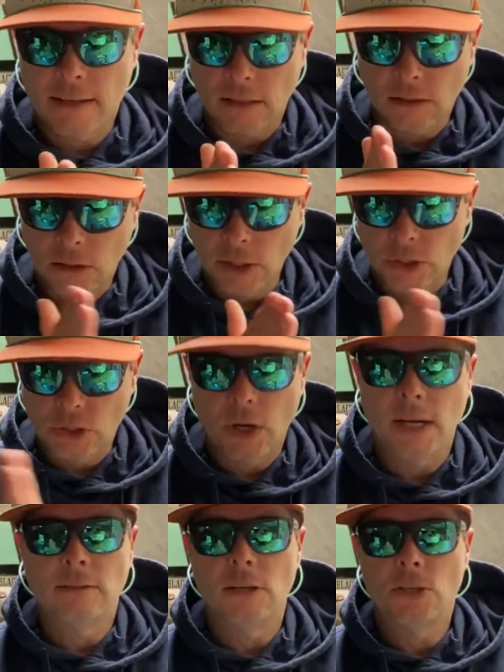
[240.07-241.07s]
a clear
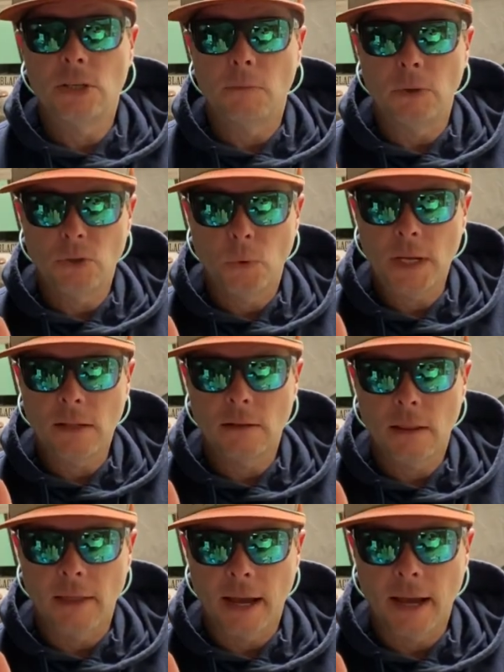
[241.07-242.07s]
transition between
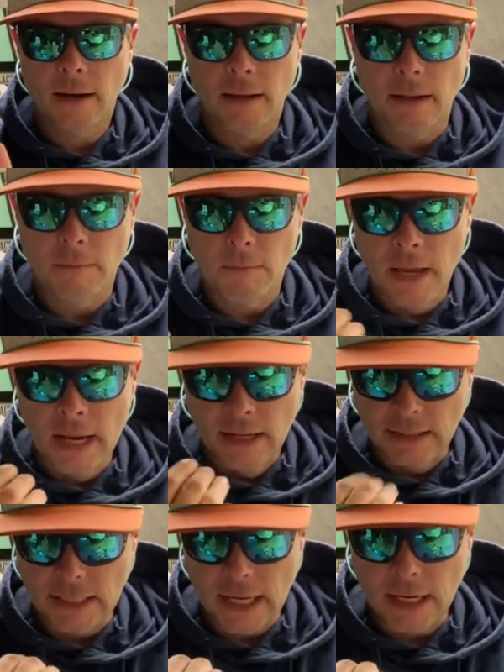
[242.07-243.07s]
that, and
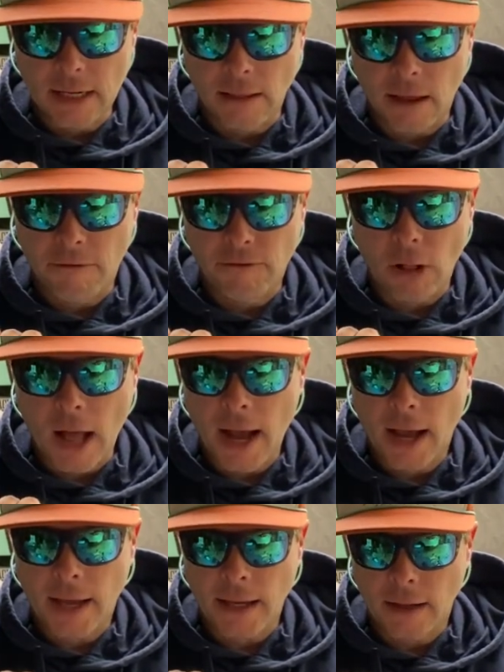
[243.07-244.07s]
getting that
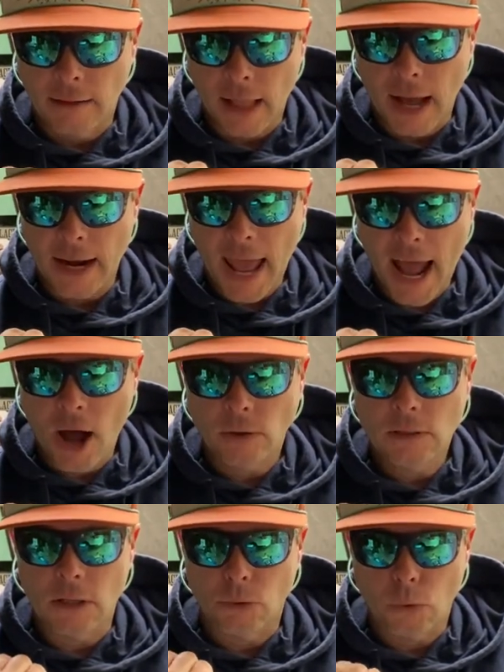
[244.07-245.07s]
fly line out
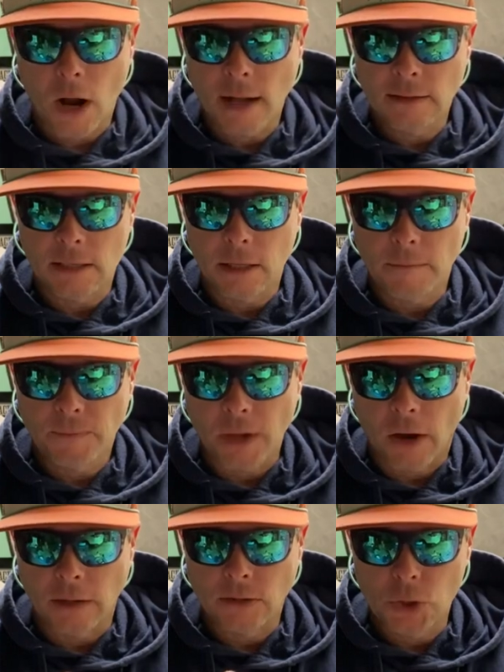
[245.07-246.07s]
to the rod tip
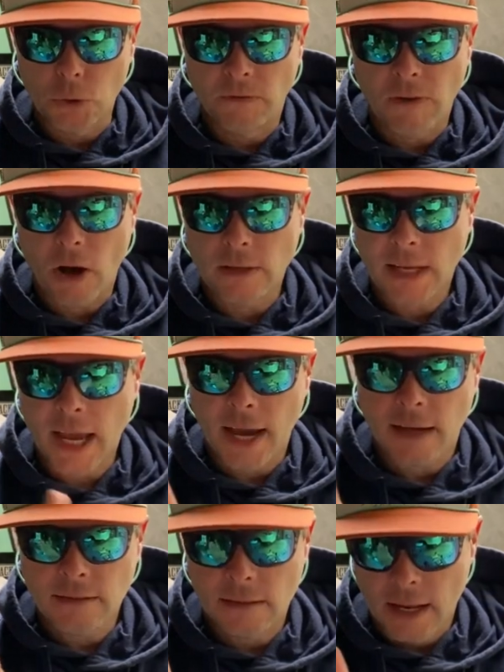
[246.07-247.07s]
on 2 false
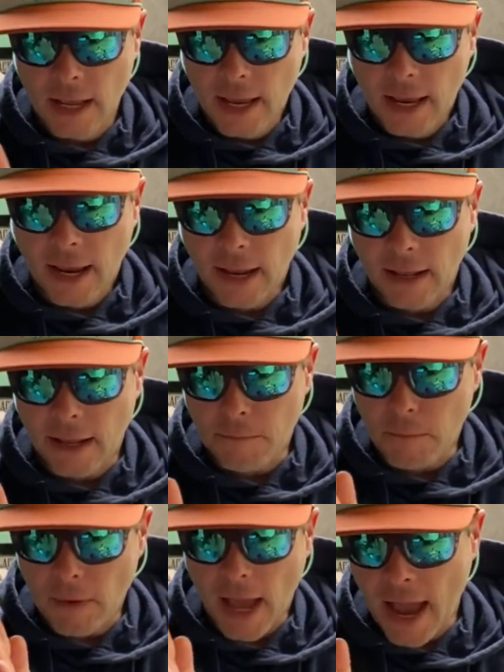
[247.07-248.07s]
casts
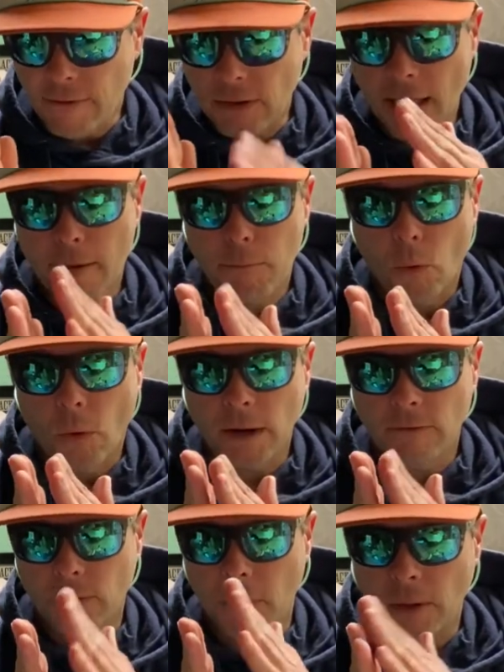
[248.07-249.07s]
and having that
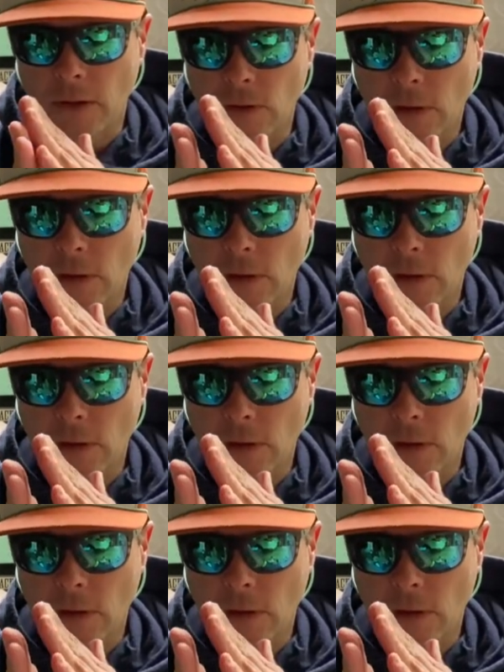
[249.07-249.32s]
point from that